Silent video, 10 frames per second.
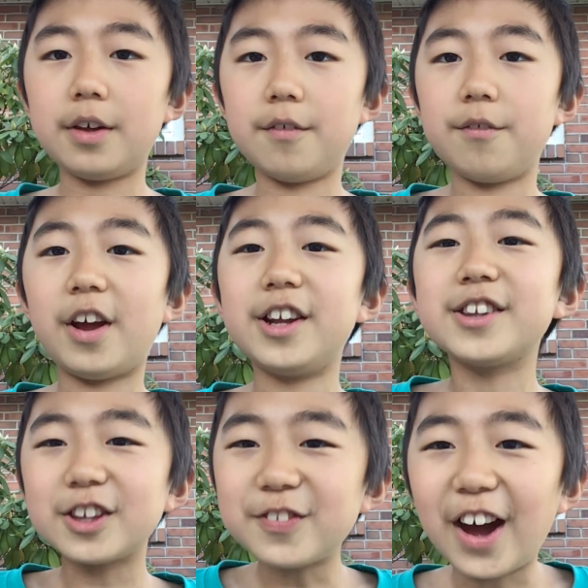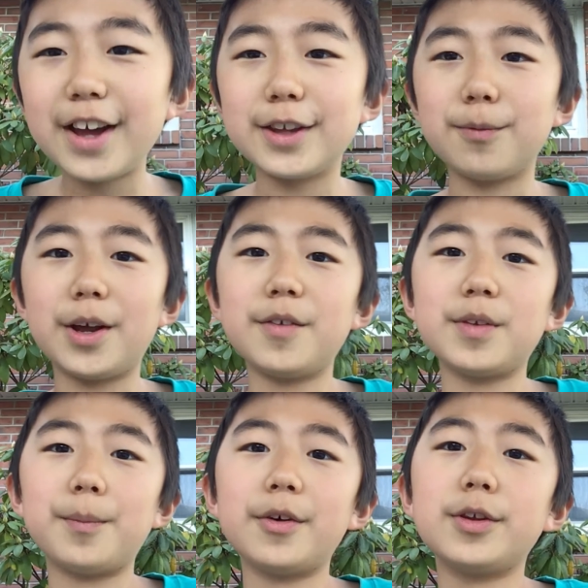Finding the spot is one of the
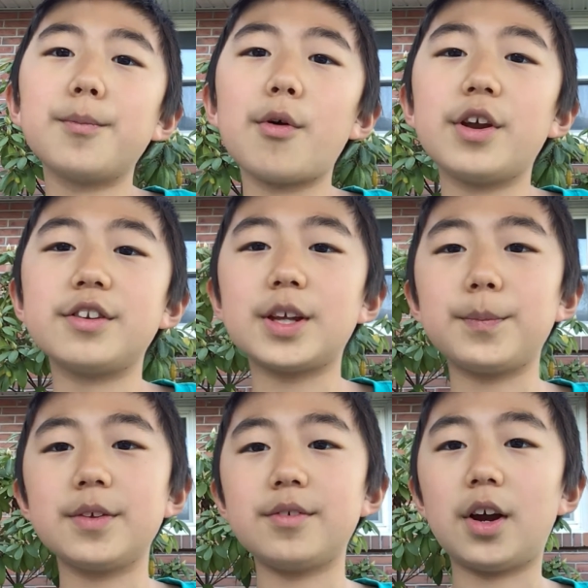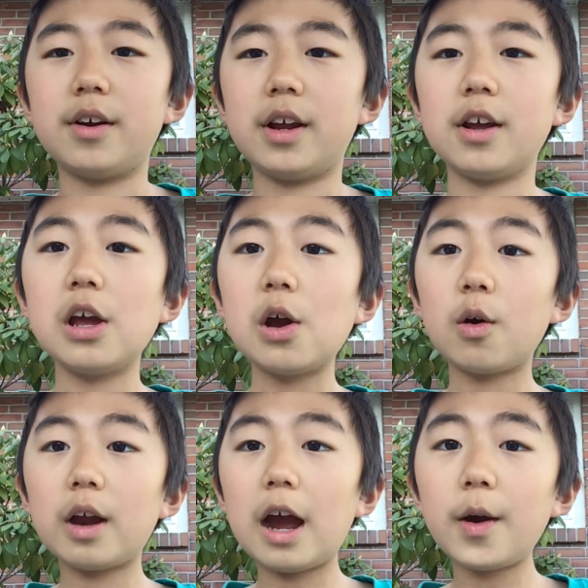most important steps of gardening, or
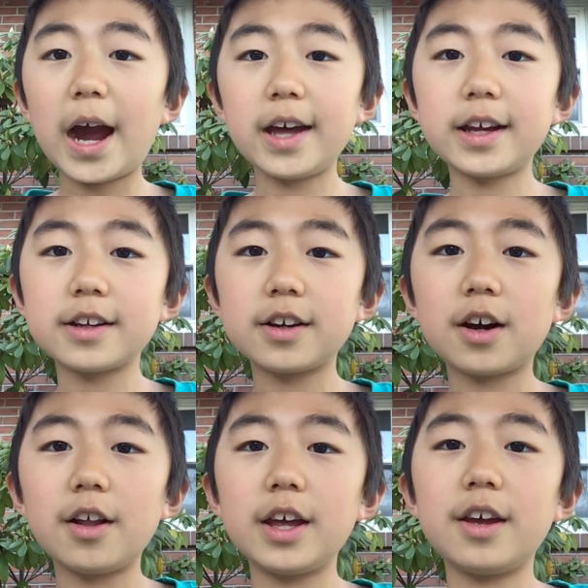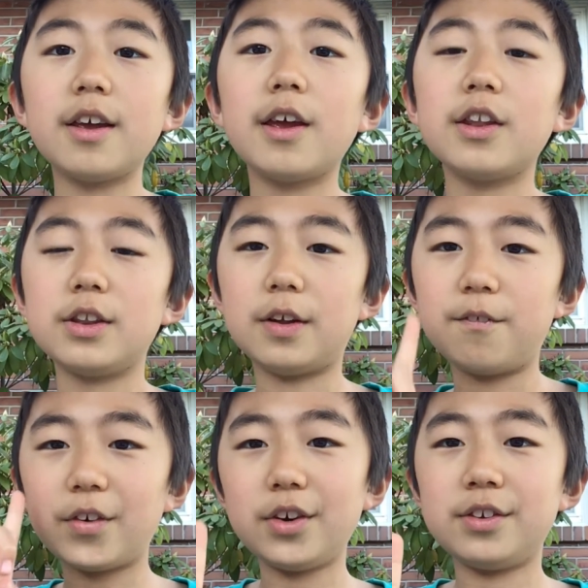how I like to call it, the
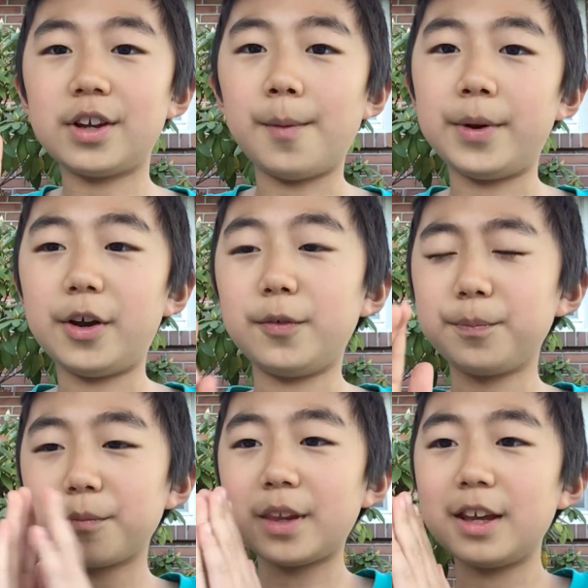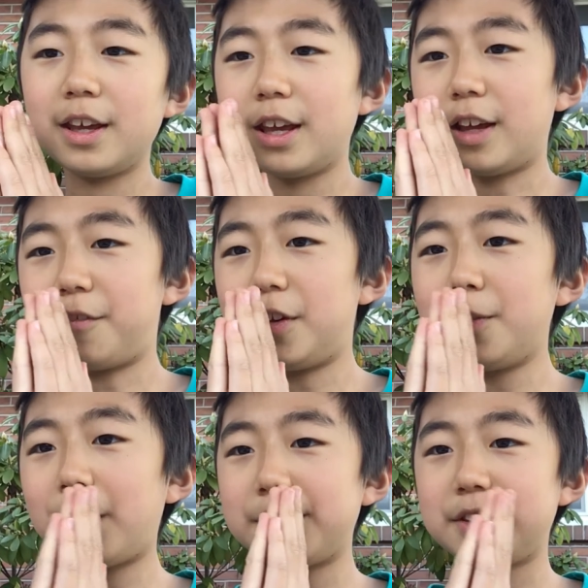first domino. If you
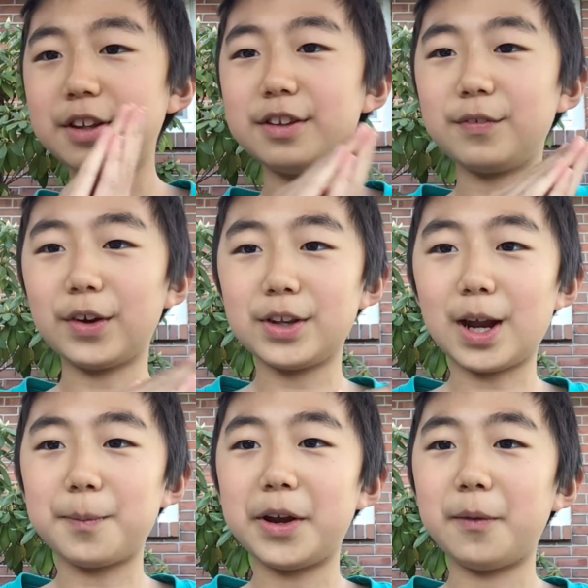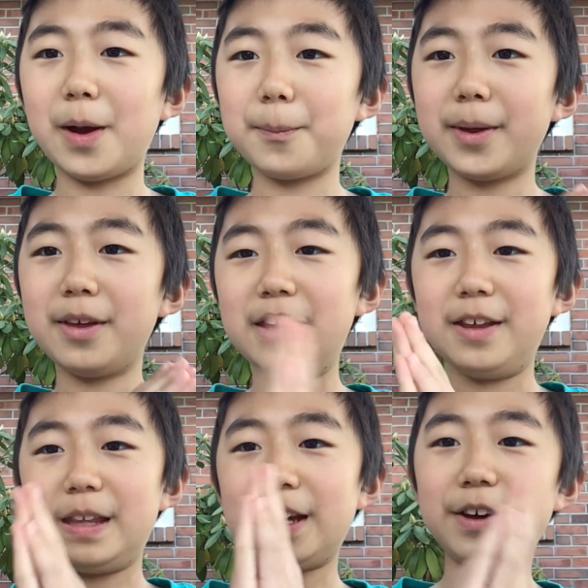mess this first domino up,
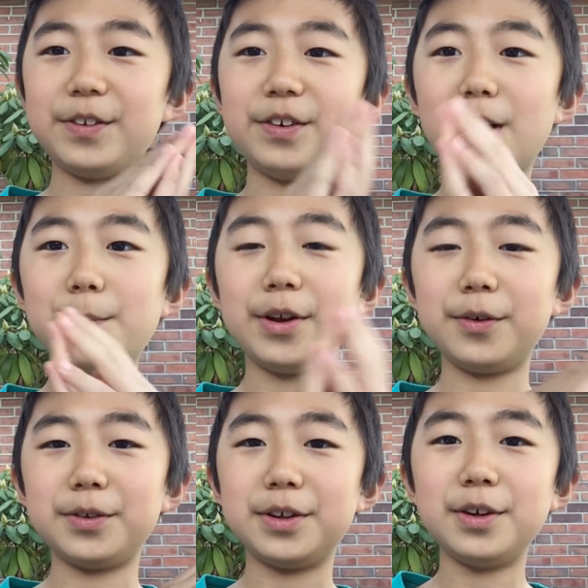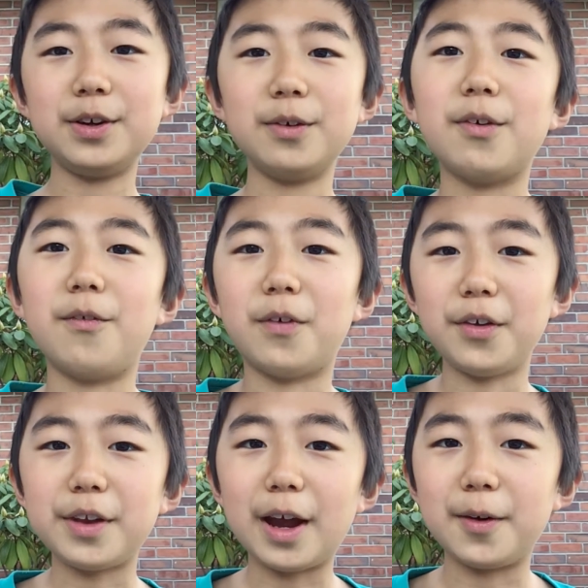the other dominoes will fall
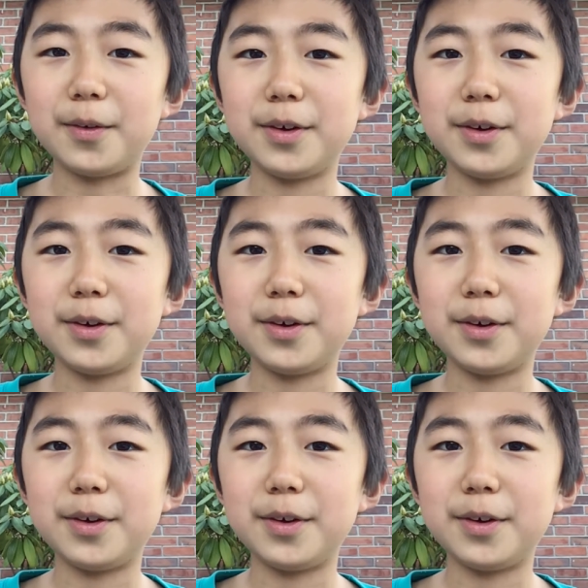down.